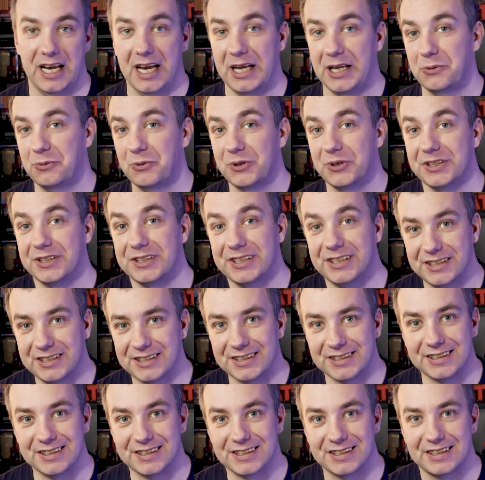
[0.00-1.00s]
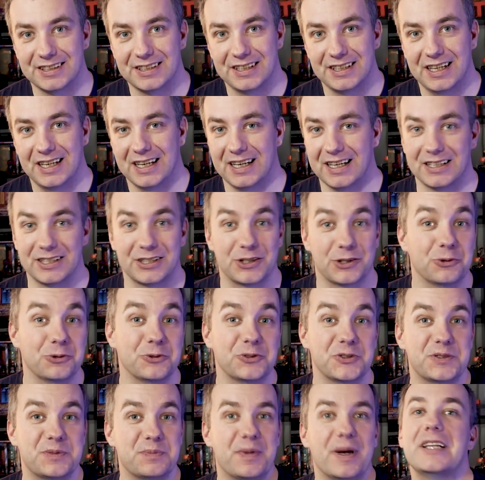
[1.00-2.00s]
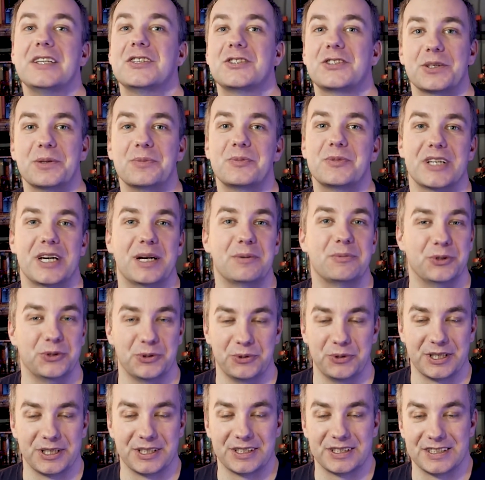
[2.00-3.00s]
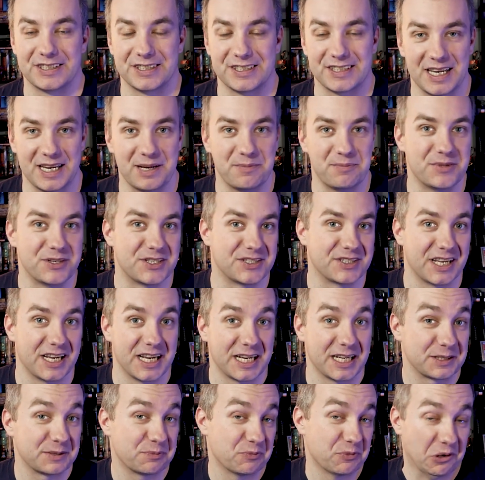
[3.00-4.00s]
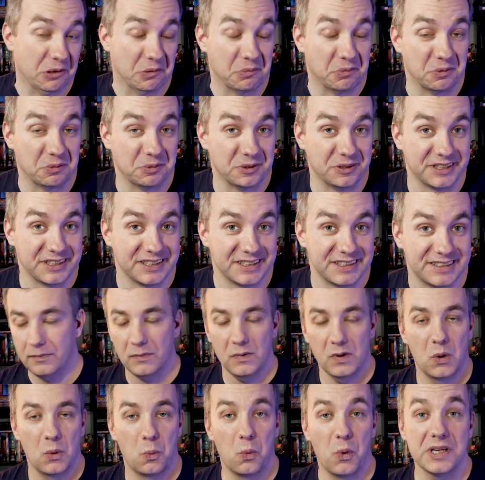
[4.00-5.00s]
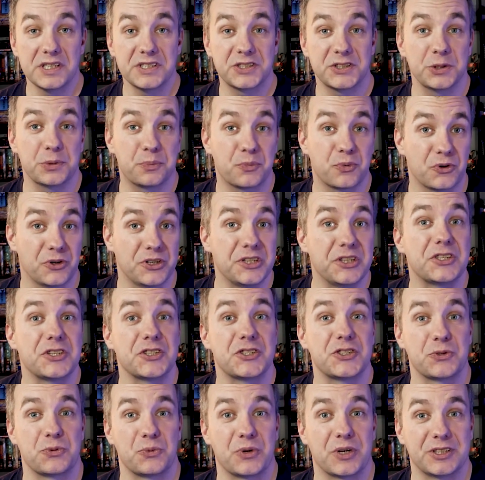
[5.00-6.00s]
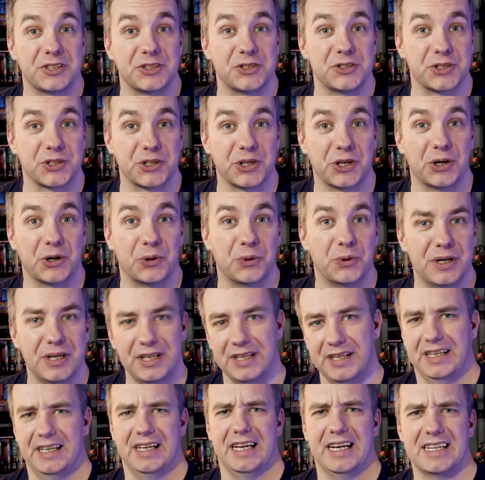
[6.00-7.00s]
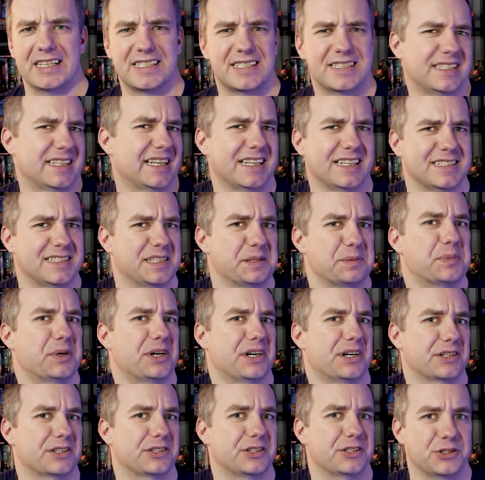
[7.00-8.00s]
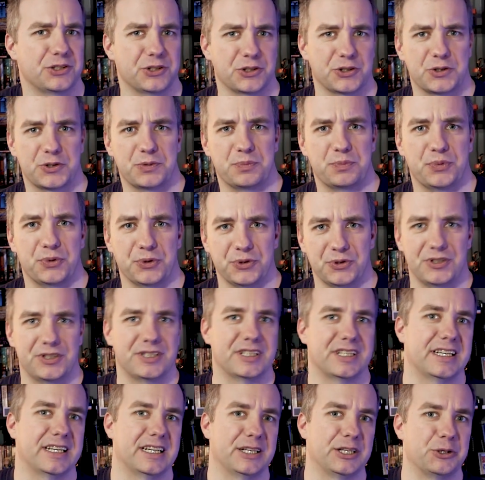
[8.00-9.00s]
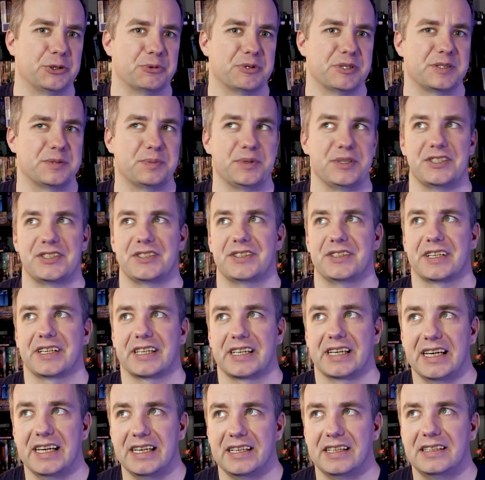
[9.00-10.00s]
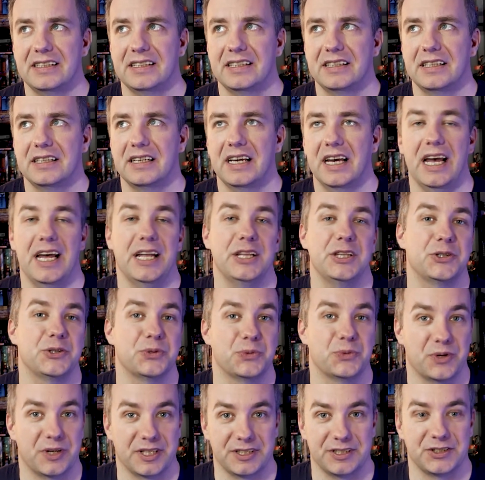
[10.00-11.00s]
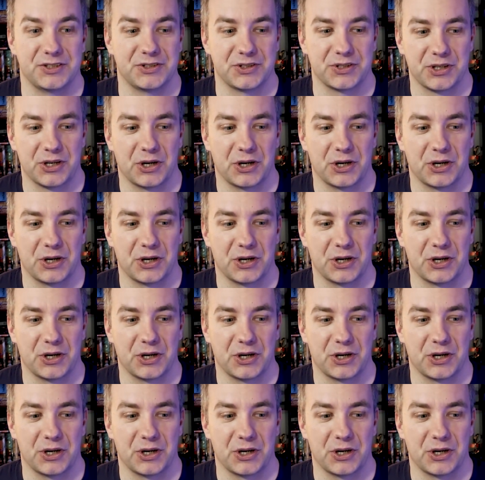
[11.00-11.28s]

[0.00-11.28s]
and what didn't. And you'll spend some time doing the same mistakes probably. Once your print is ready to go, it's the easy part. Just put the U S B stick in and you're ready to